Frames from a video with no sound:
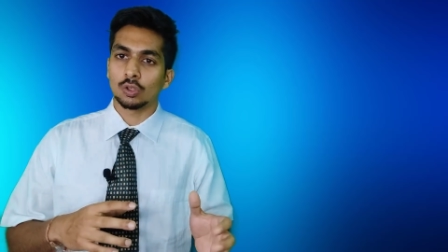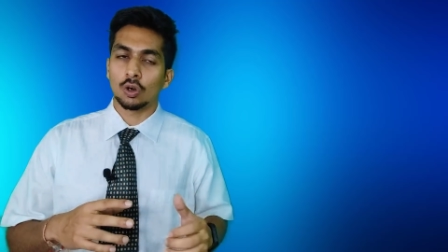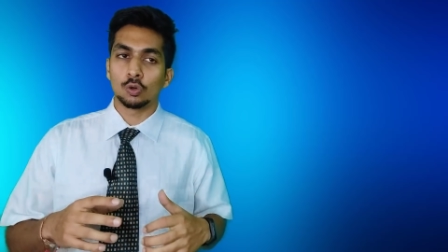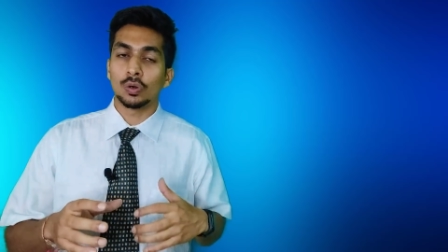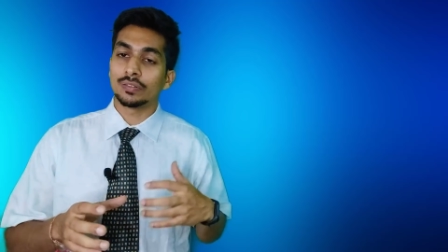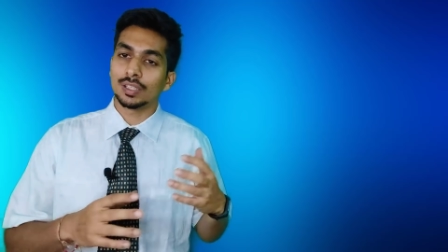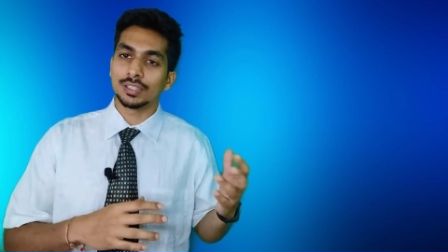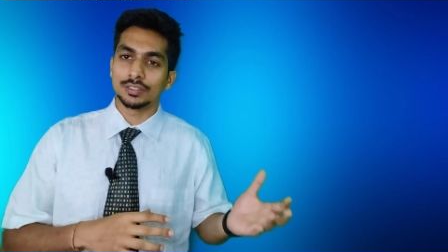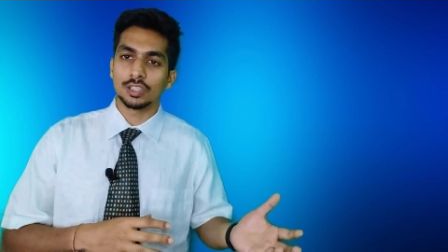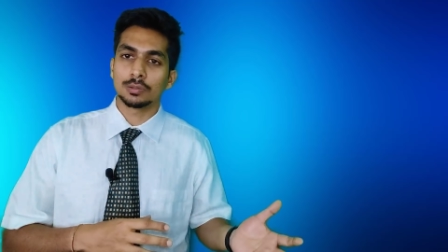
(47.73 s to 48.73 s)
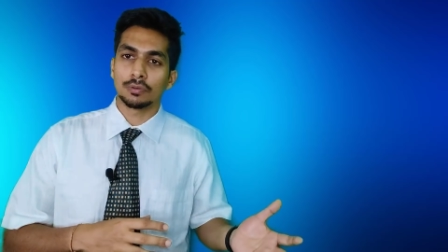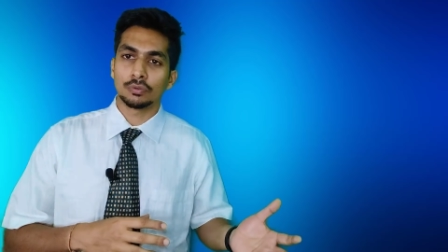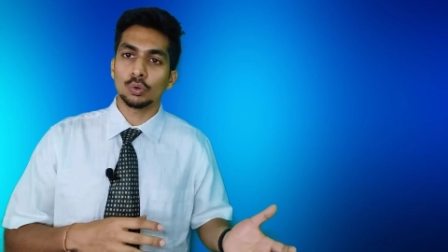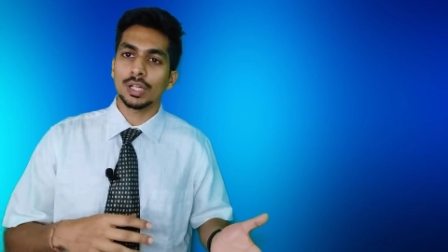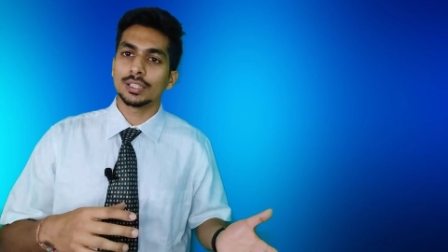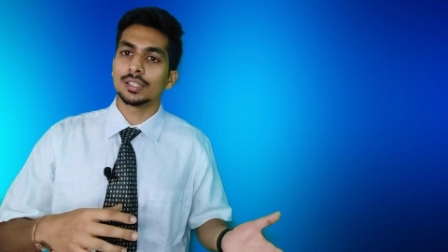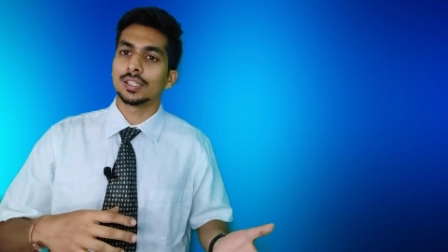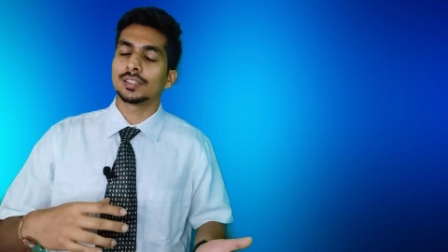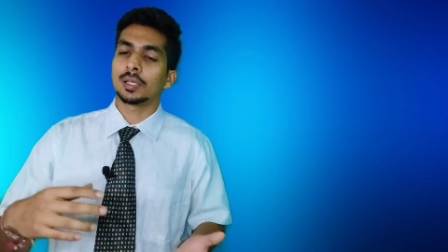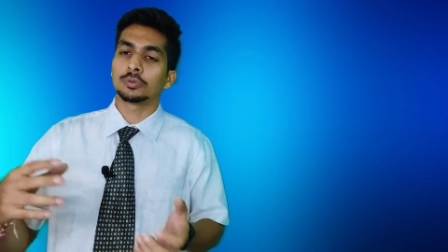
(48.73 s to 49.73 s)
or who have done research before and then
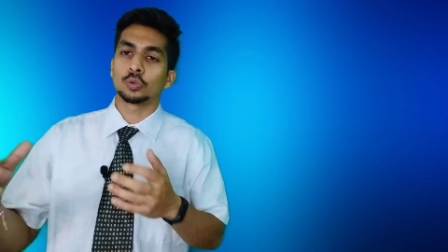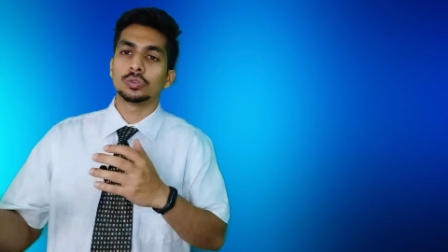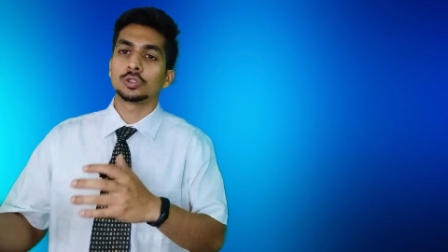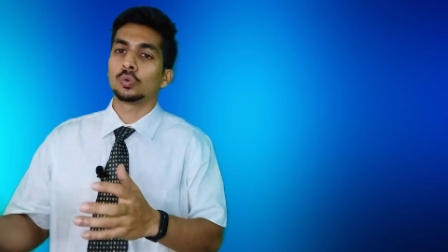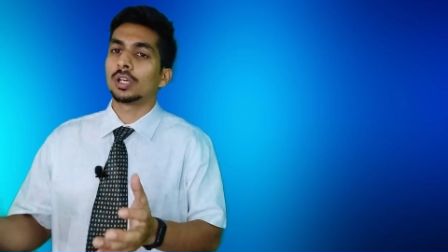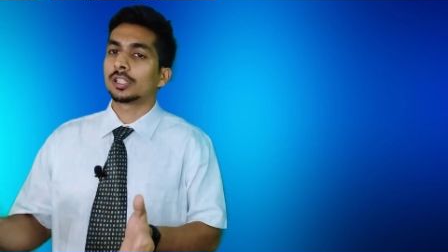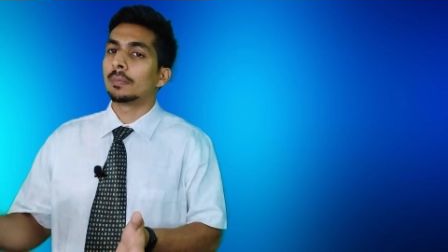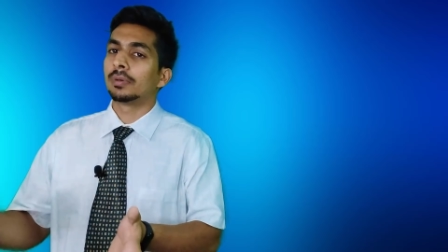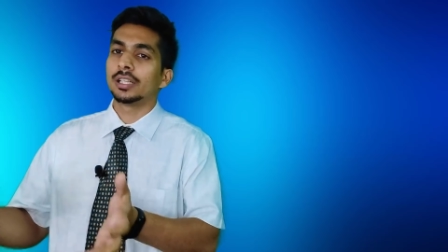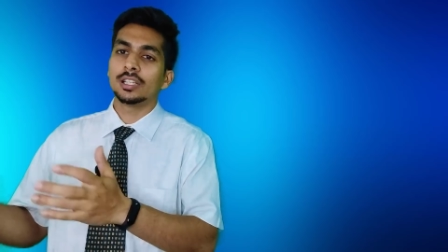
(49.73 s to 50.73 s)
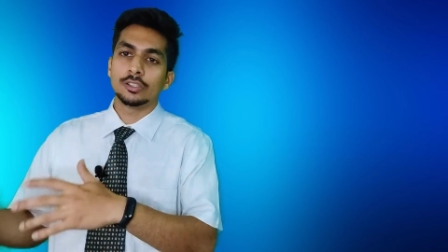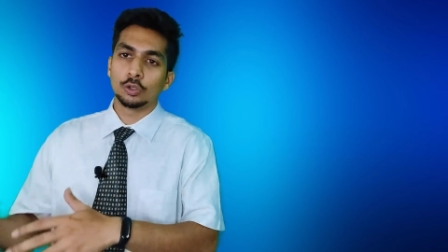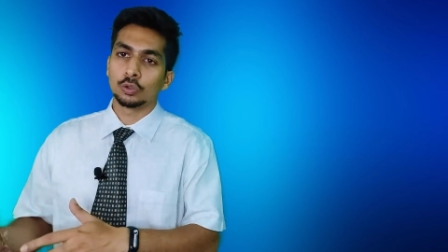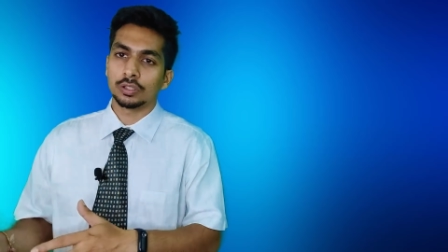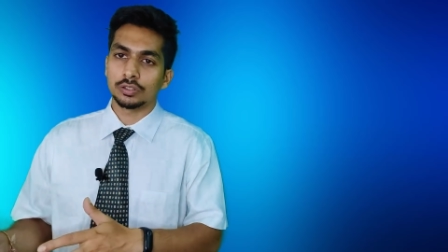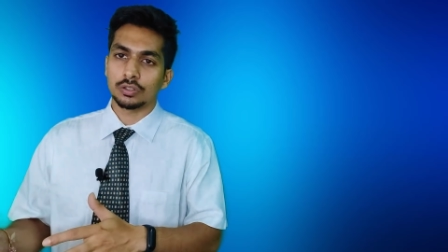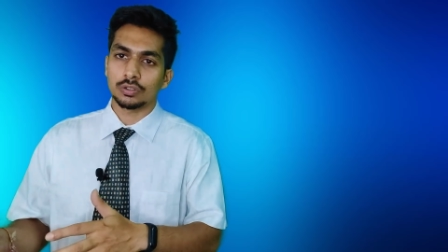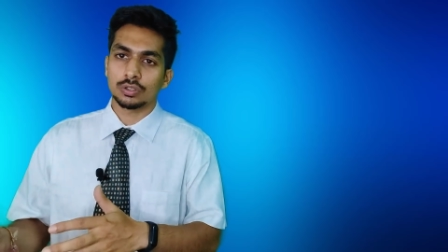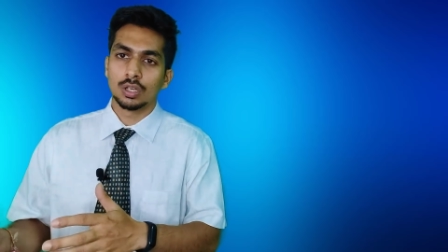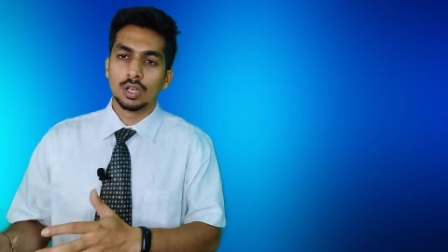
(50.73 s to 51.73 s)
there are some students who are completely new to
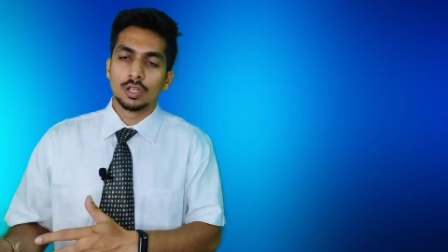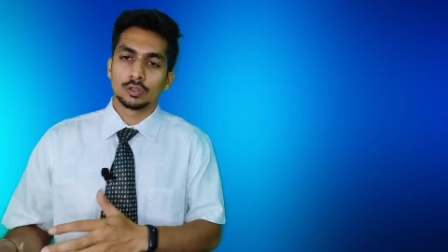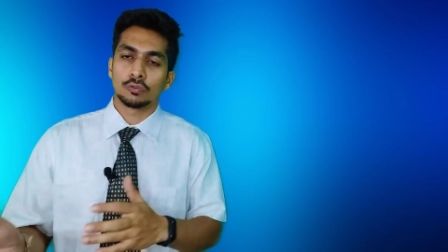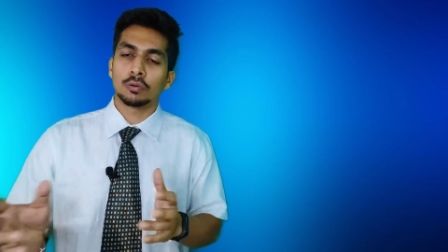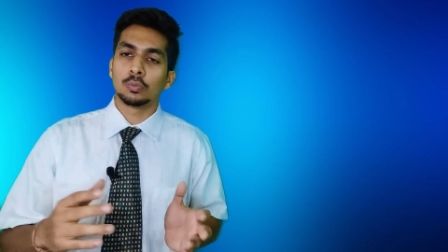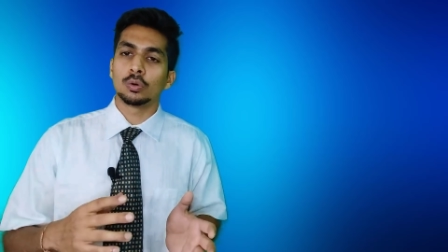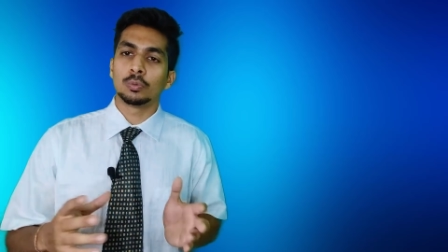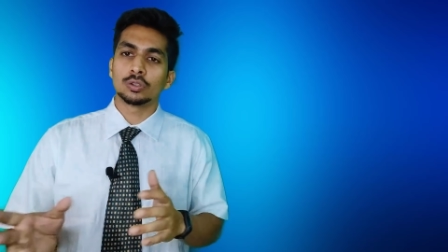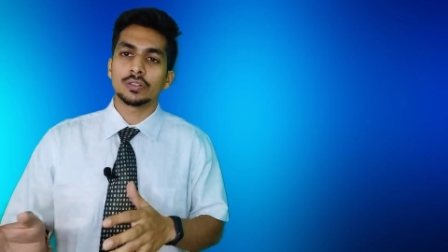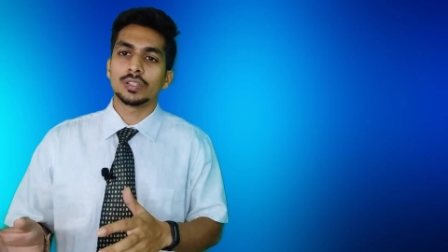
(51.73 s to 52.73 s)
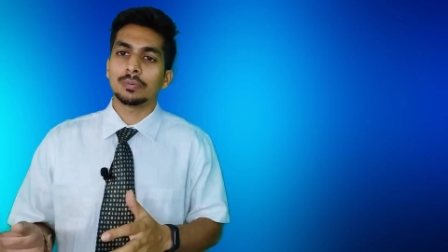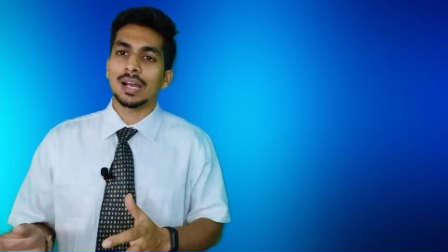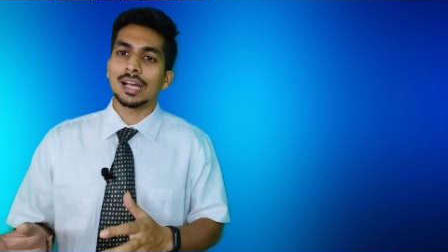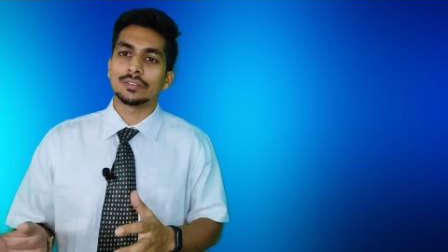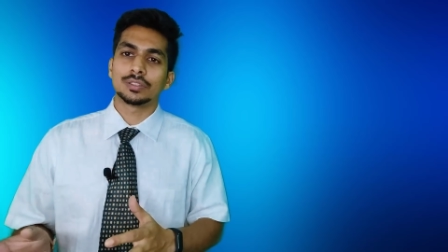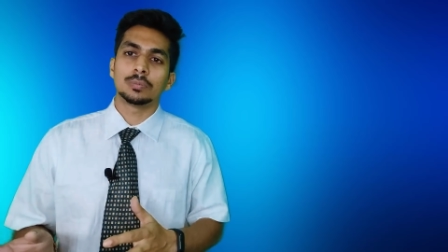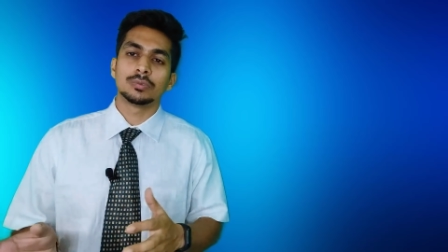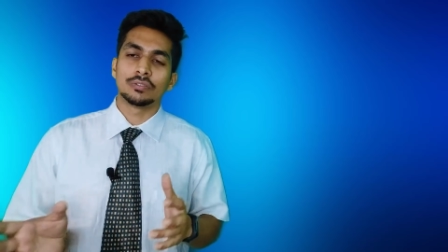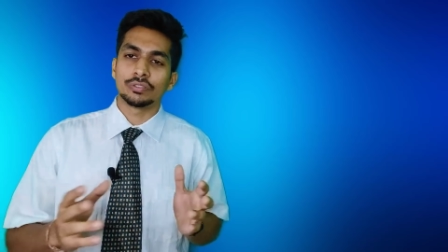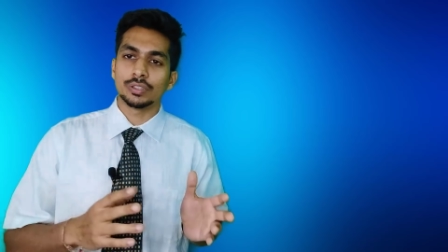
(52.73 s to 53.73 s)
research so for bo both of them i have
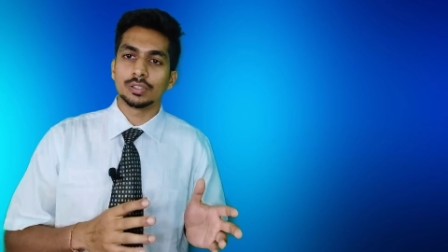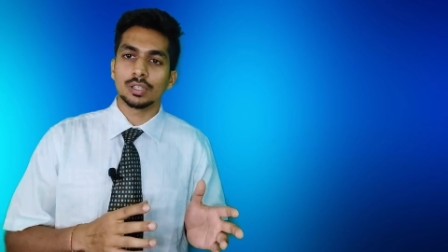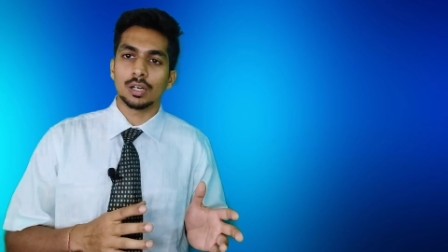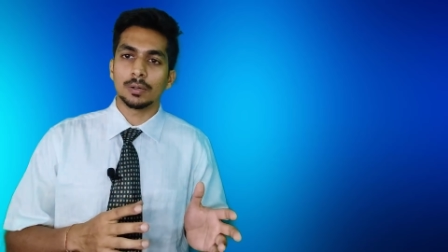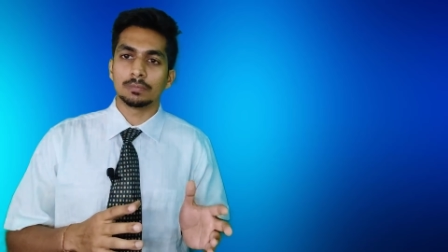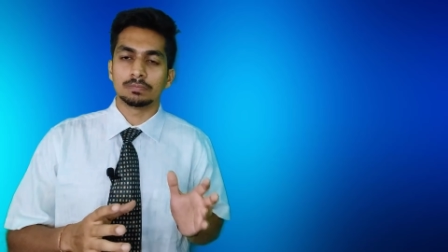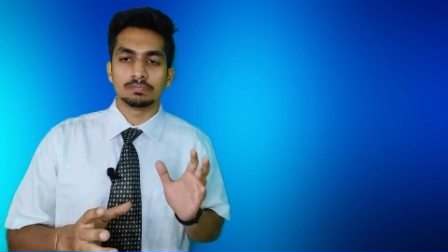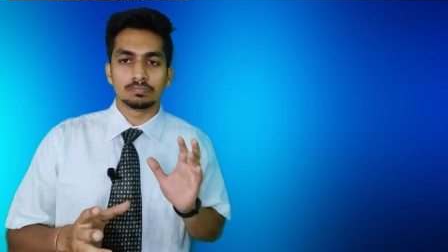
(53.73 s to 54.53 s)
some different um,